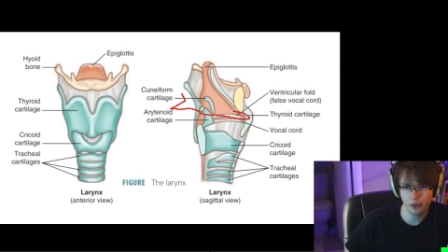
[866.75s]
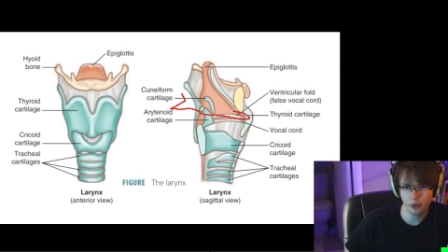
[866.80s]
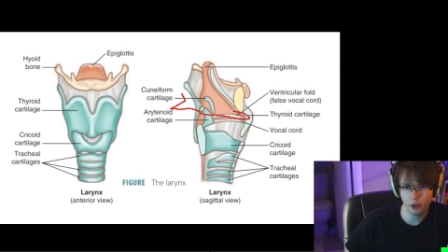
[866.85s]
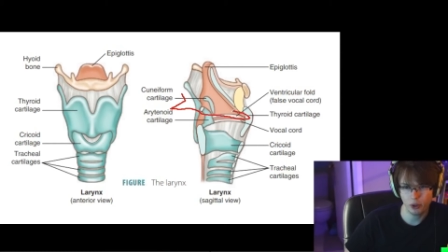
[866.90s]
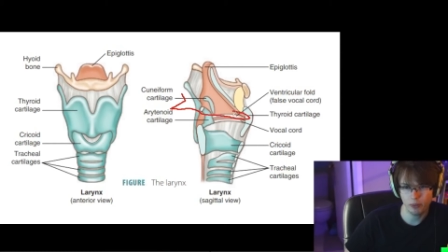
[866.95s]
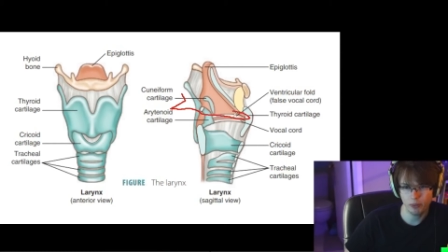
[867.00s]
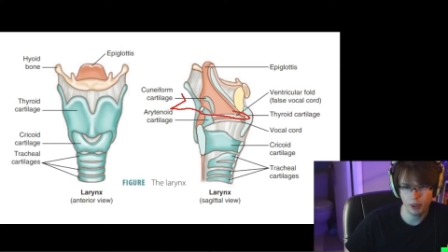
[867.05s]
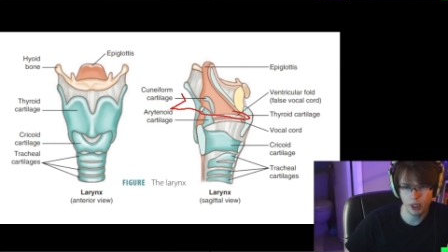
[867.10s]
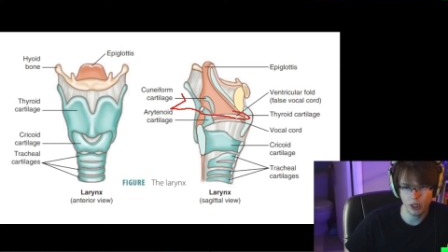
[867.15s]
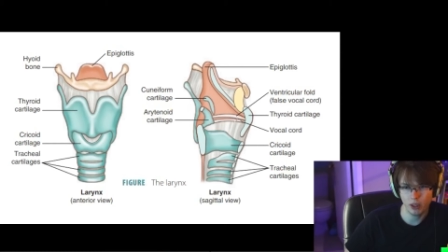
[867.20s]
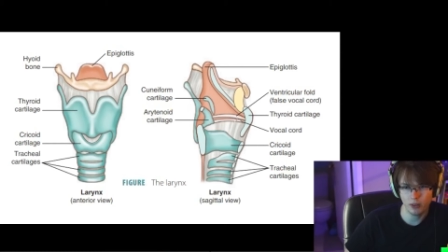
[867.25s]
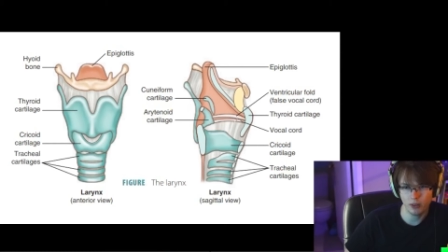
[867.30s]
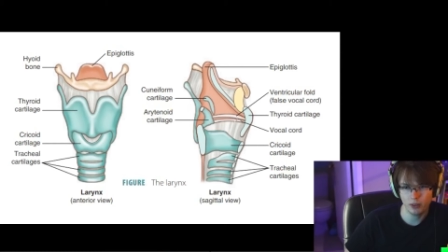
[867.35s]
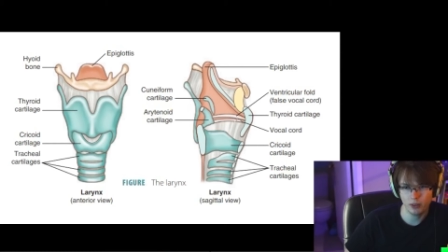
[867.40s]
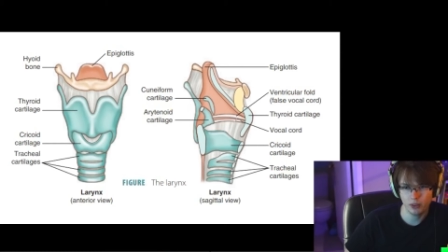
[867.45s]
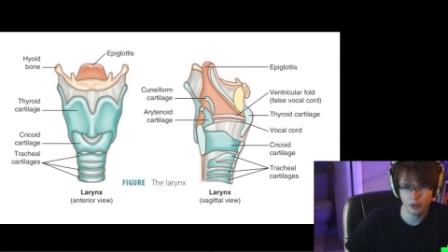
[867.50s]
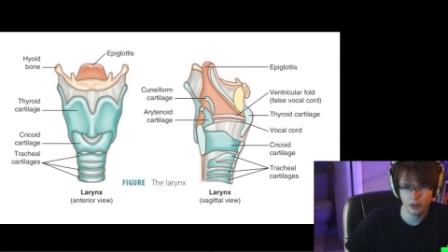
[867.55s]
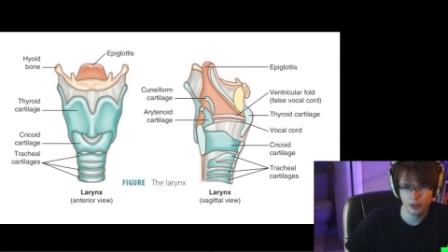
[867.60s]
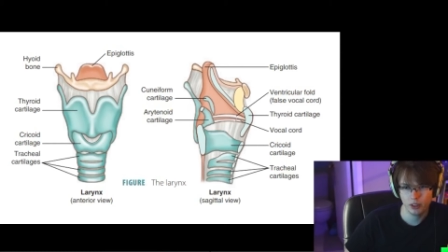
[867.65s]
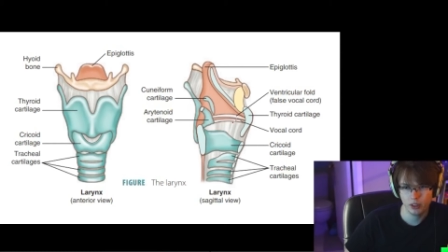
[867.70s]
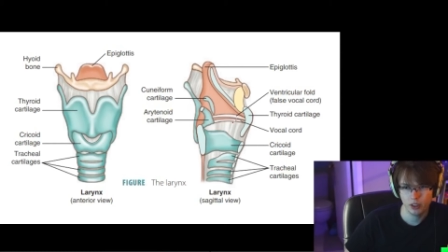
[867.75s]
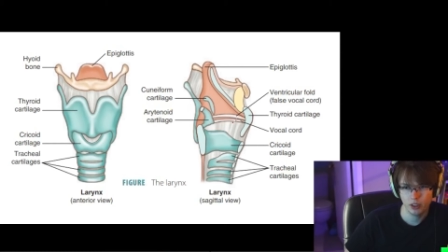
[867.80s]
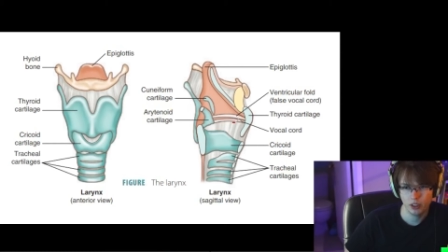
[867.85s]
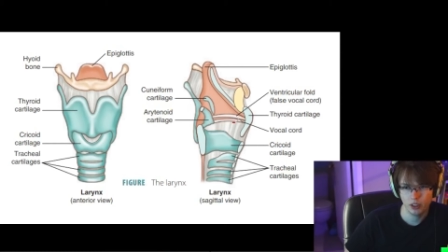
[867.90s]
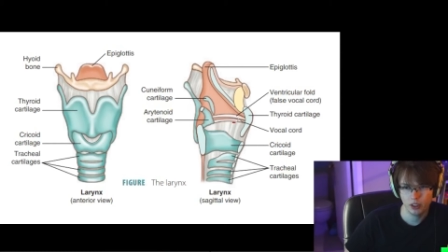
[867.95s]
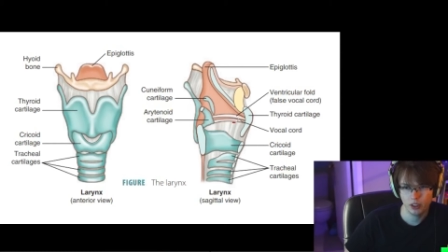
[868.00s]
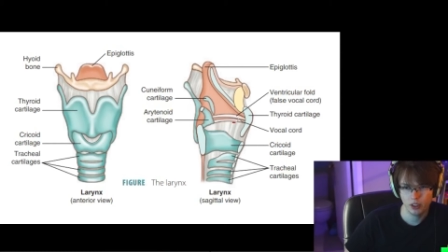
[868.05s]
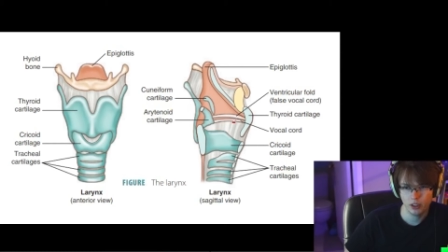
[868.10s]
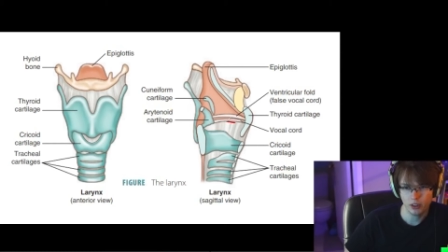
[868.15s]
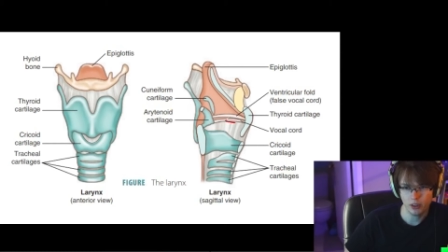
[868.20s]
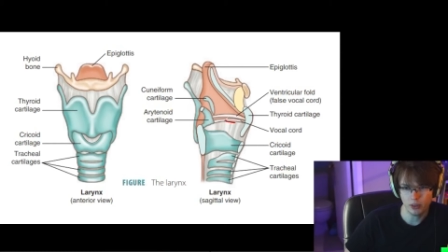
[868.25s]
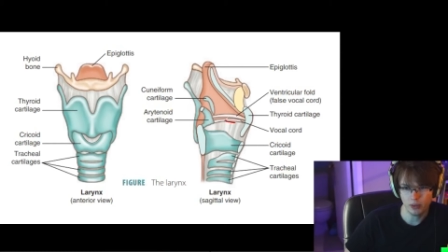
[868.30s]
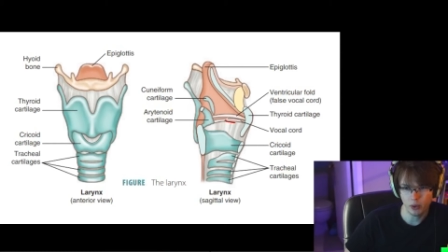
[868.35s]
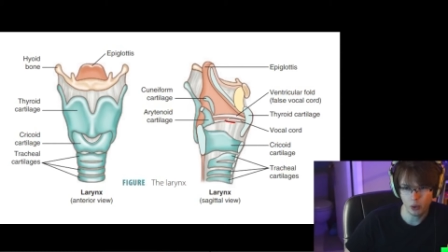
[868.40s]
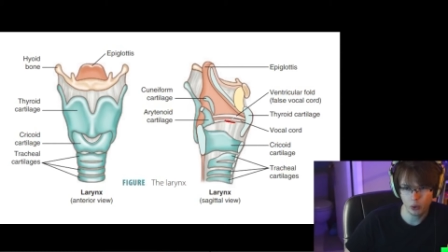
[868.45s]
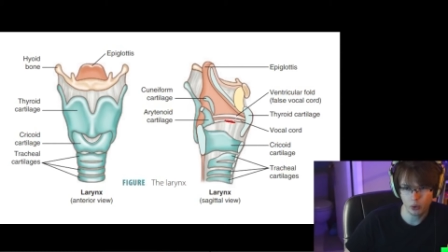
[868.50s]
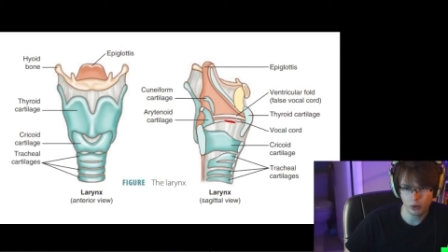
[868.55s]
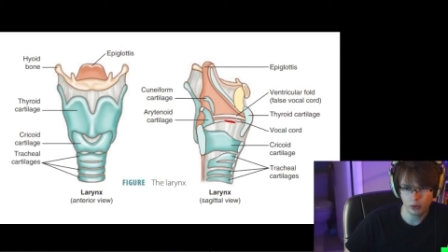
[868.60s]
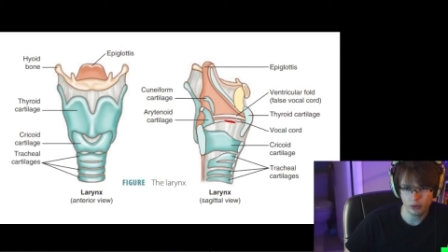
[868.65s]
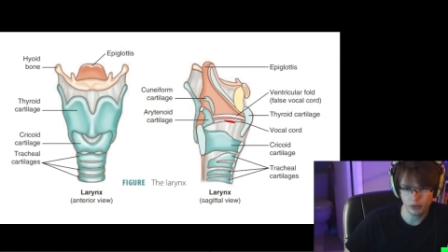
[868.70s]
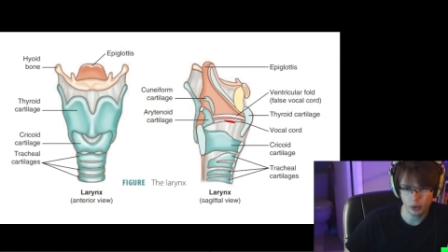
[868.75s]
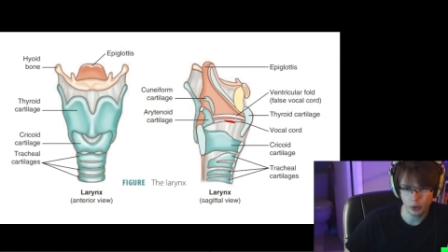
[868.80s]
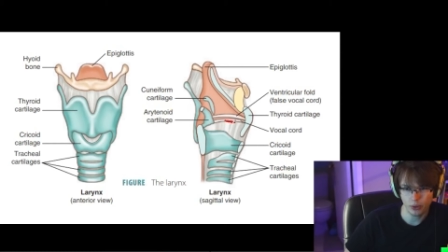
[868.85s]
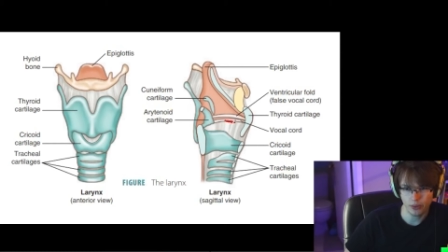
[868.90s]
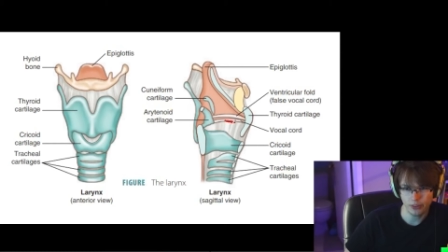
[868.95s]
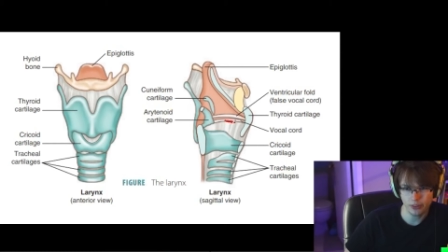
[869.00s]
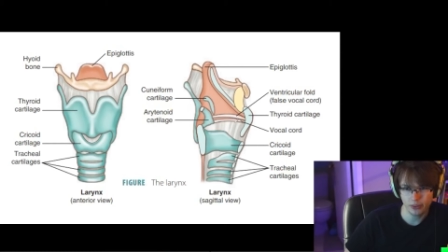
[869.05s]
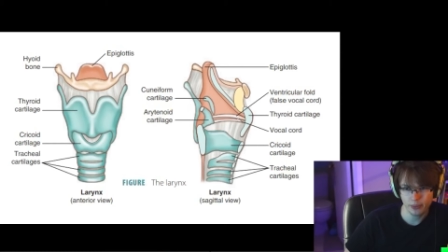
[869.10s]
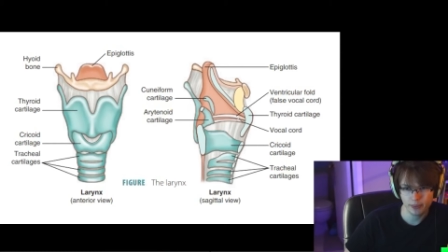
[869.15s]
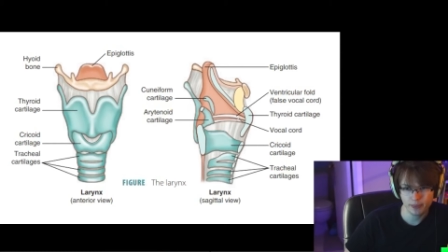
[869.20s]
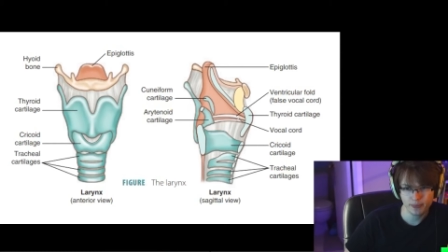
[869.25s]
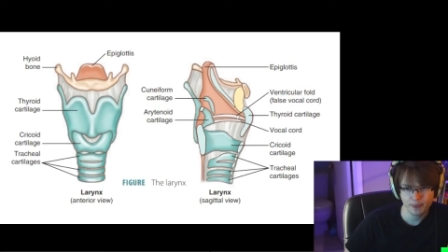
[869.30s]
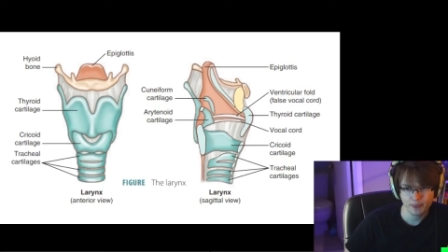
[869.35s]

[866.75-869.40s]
They're above the vocal folds,